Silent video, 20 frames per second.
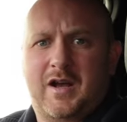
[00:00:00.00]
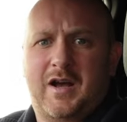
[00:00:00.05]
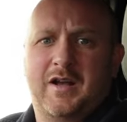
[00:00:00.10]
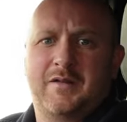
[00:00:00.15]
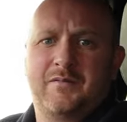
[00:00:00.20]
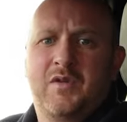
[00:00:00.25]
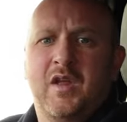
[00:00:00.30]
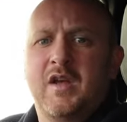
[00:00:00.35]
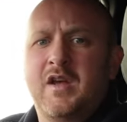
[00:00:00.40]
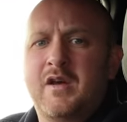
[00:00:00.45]

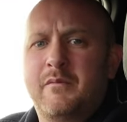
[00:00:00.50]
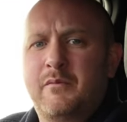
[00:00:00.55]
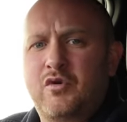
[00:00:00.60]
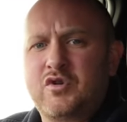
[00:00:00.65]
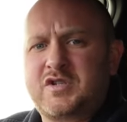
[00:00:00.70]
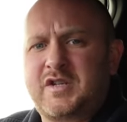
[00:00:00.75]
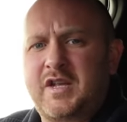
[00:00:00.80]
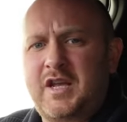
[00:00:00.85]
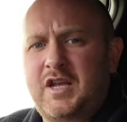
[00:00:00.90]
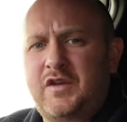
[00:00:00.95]
And
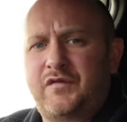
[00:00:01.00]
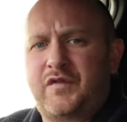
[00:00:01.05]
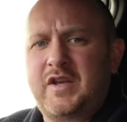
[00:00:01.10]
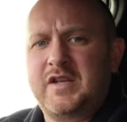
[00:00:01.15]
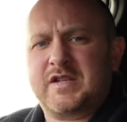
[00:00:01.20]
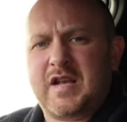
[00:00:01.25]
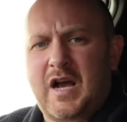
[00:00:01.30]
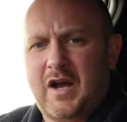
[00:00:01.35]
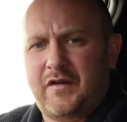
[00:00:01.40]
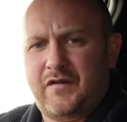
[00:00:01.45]
most
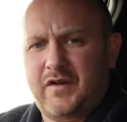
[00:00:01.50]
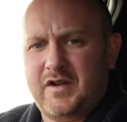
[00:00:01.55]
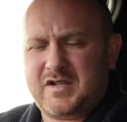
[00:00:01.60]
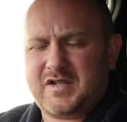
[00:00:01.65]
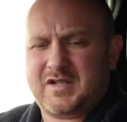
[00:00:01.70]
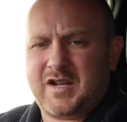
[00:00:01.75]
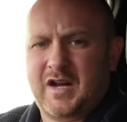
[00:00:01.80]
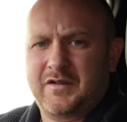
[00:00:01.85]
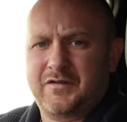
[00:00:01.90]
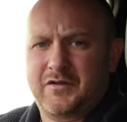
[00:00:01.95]
EVs have it as
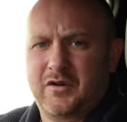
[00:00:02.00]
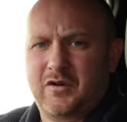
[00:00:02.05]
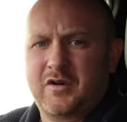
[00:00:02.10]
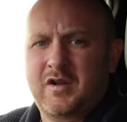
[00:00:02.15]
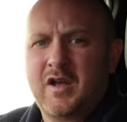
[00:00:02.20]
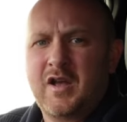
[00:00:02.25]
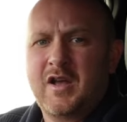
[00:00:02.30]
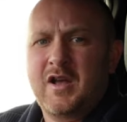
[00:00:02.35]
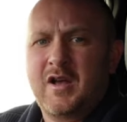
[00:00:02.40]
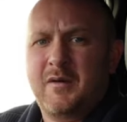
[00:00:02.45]
standard,
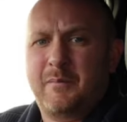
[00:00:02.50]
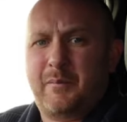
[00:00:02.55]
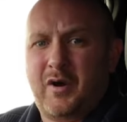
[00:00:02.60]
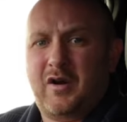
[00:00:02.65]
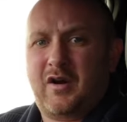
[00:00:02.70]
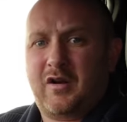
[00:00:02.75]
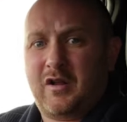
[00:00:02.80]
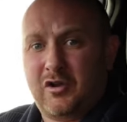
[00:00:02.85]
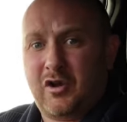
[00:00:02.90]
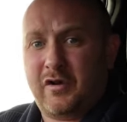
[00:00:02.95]

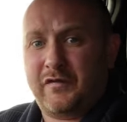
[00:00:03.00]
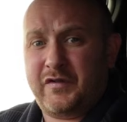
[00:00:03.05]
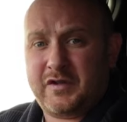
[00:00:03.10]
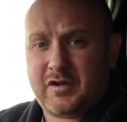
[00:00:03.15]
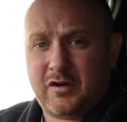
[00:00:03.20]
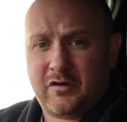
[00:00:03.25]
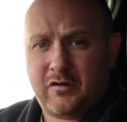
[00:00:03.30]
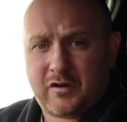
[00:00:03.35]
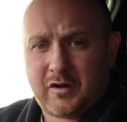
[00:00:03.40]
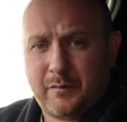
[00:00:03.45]
but a lot of
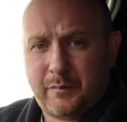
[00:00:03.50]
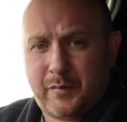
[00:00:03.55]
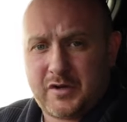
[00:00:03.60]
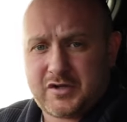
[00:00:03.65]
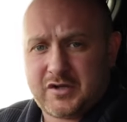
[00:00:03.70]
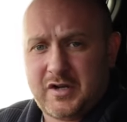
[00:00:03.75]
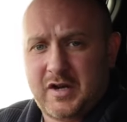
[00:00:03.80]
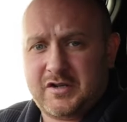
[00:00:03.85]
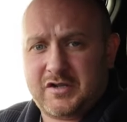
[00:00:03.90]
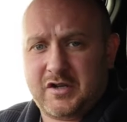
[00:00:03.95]
internal
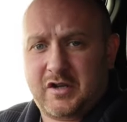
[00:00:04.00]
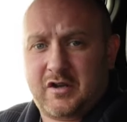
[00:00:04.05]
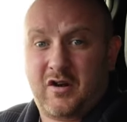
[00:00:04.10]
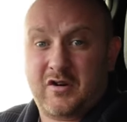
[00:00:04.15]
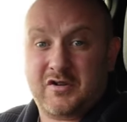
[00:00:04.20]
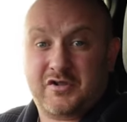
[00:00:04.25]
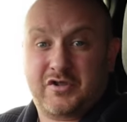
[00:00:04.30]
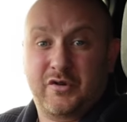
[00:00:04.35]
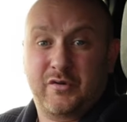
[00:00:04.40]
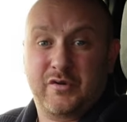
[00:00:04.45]
combustion engine
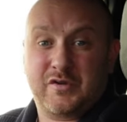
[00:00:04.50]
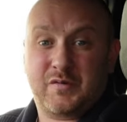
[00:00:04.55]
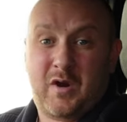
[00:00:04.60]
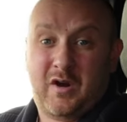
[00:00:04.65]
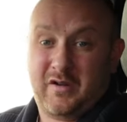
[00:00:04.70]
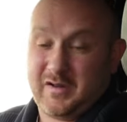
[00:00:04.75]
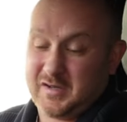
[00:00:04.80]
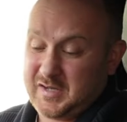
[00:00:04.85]
cars do as well.